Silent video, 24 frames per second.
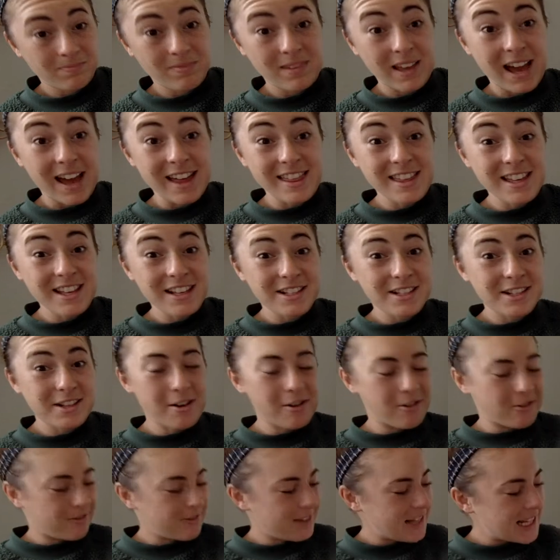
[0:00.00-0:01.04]
I think
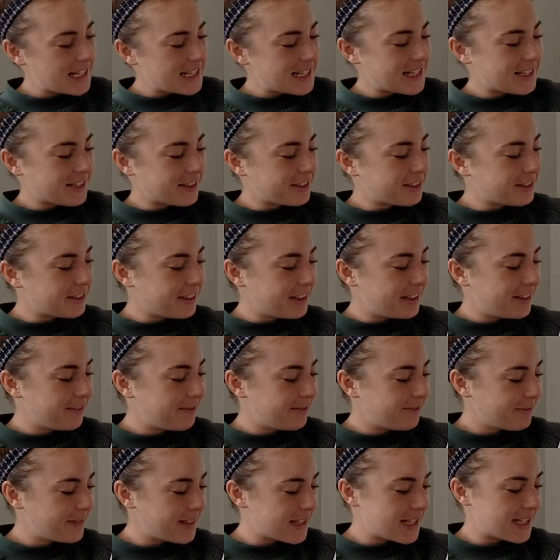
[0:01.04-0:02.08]
so. Let's circle
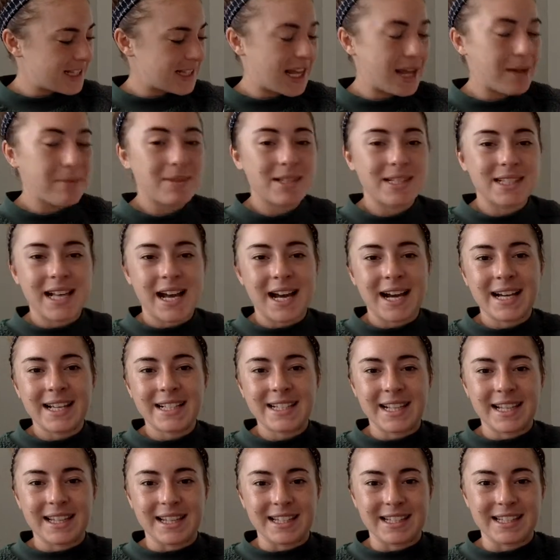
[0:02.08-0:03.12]
it. The same size
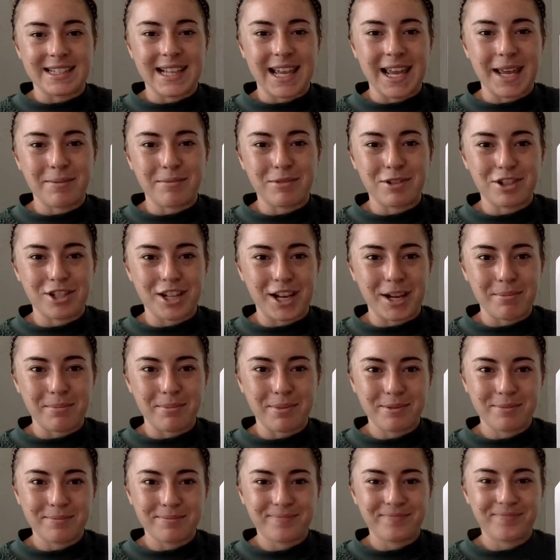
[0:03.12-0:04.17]
and the same shape.
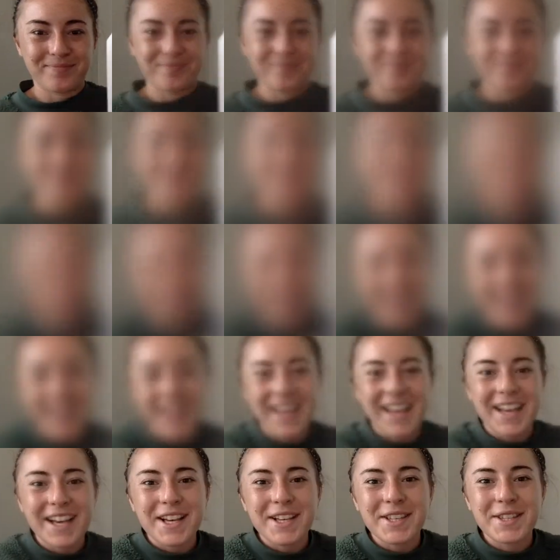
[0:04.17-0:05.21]

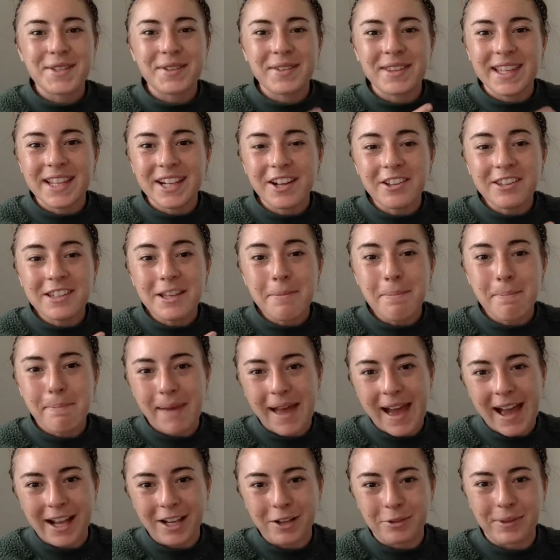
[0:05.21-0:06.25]
So then on the
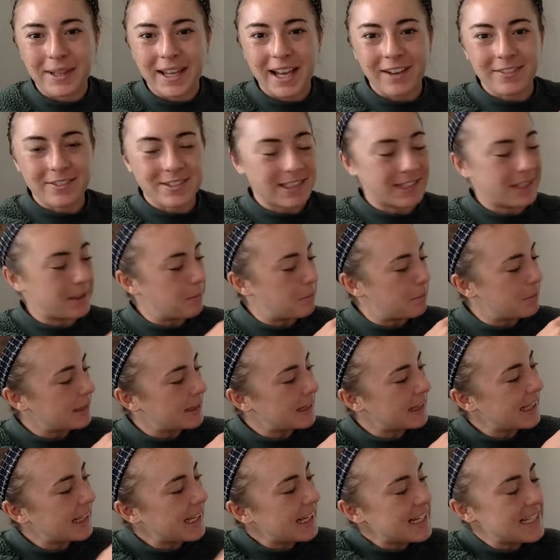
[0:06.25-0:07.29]
back, we have to
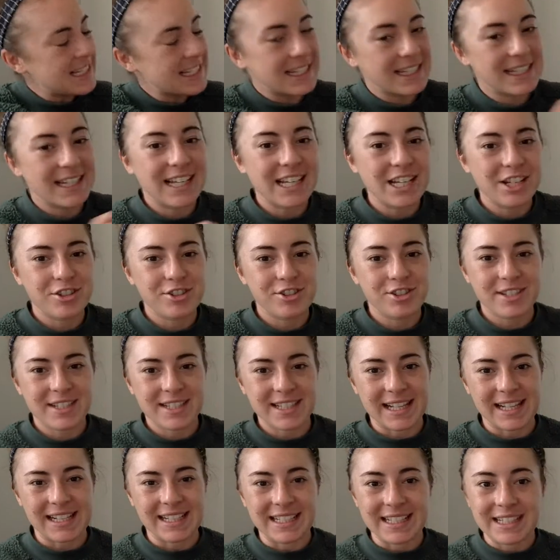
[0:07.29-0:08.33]
complete each
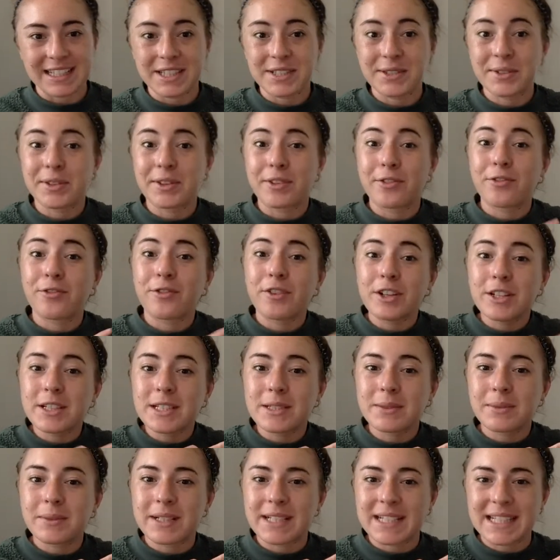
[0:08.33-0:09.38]
sentence. So the first
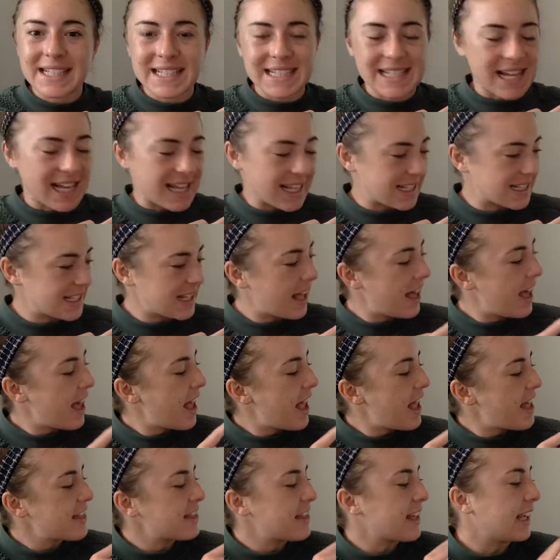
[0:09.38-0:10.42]
one says,
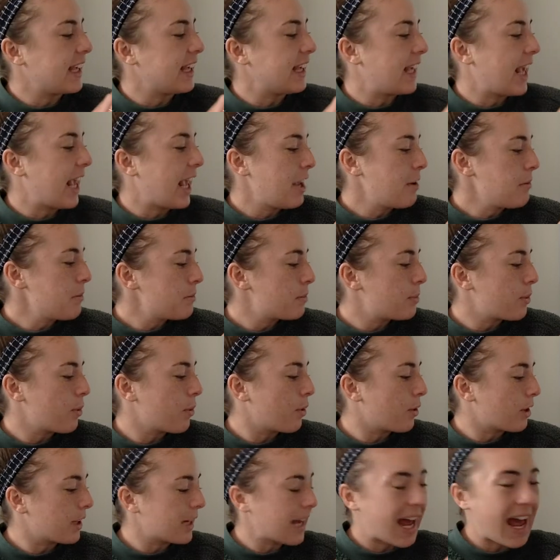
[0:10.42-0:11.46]
the game
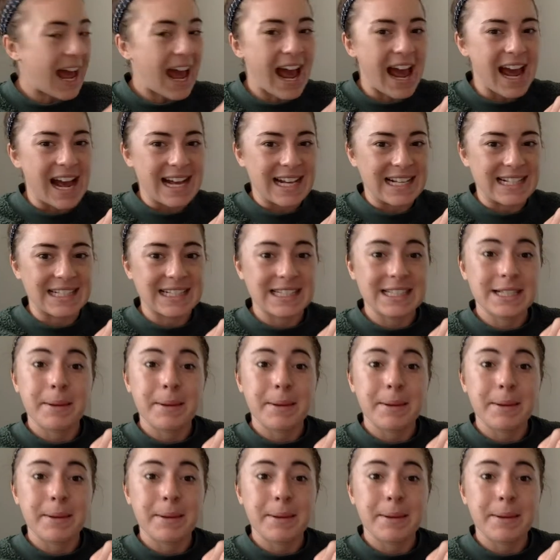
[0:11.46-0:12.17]
board has